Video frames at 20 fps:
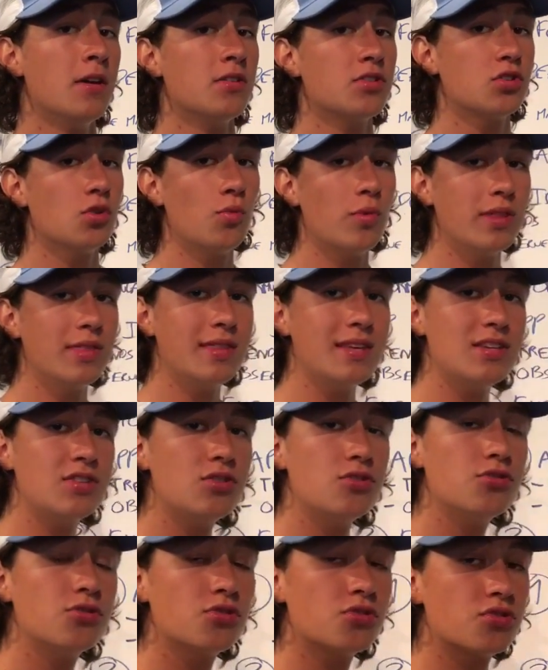So when these
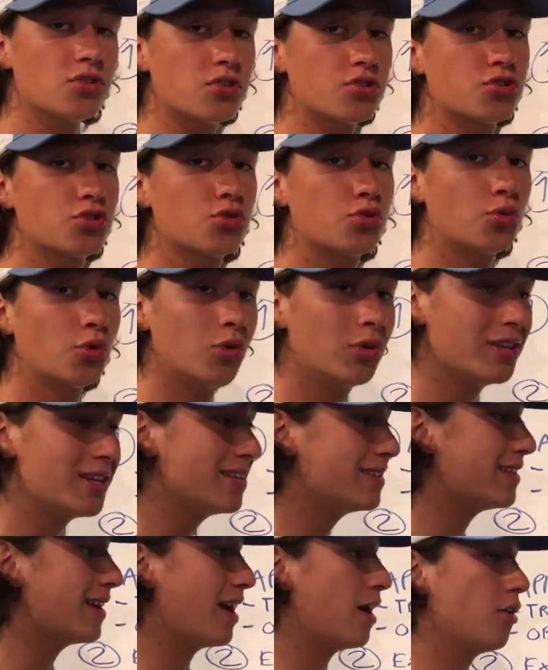users are
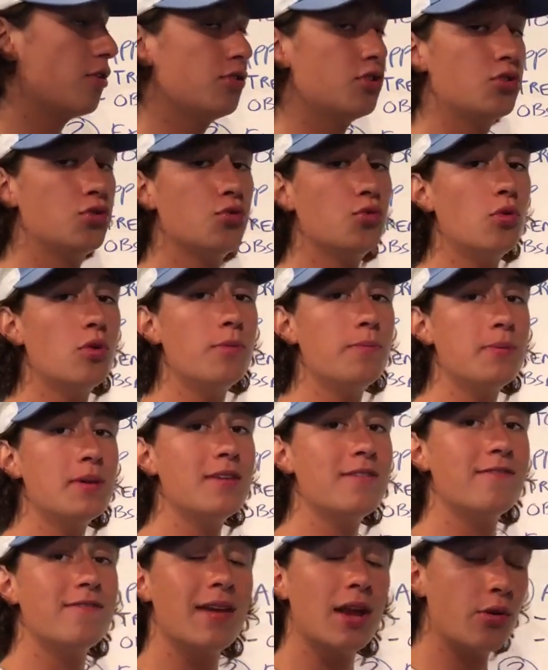scrolling down, you will
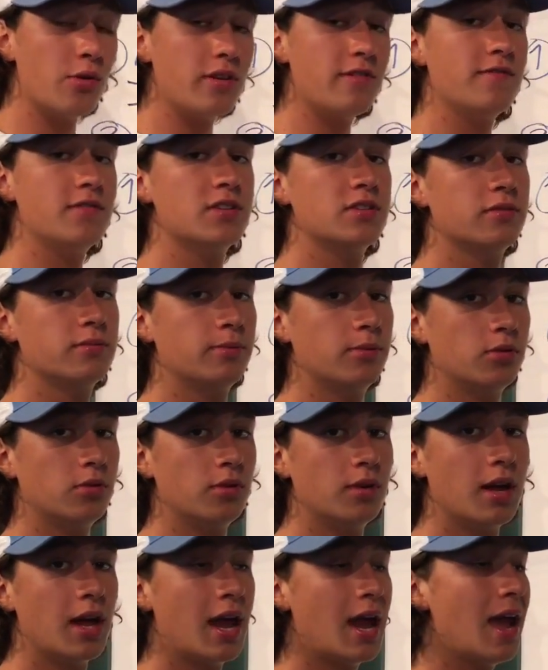be very
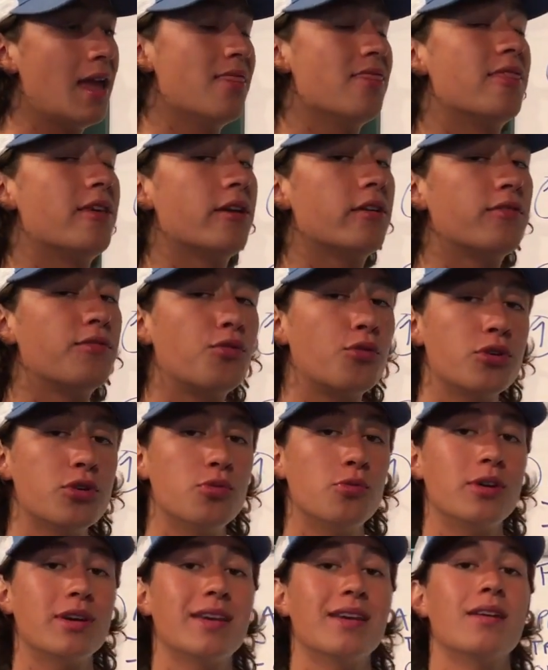visible, and therefore
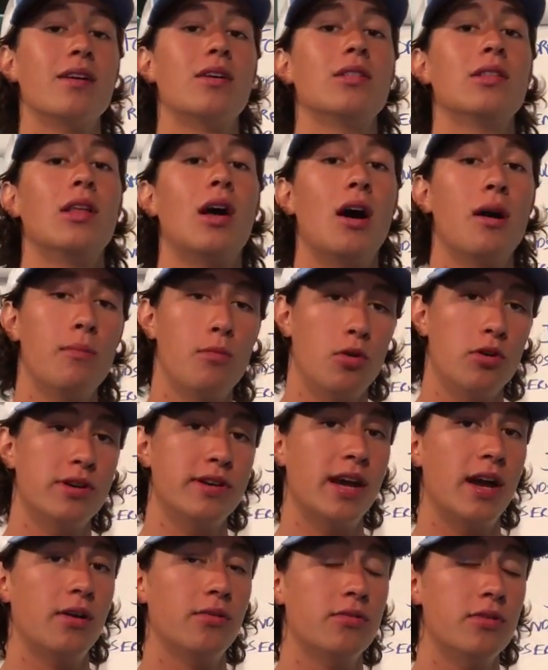you will get a lot more
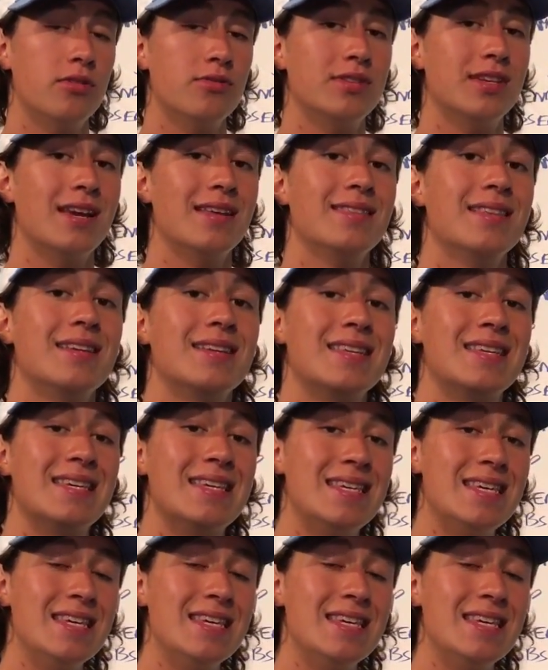downloads, and then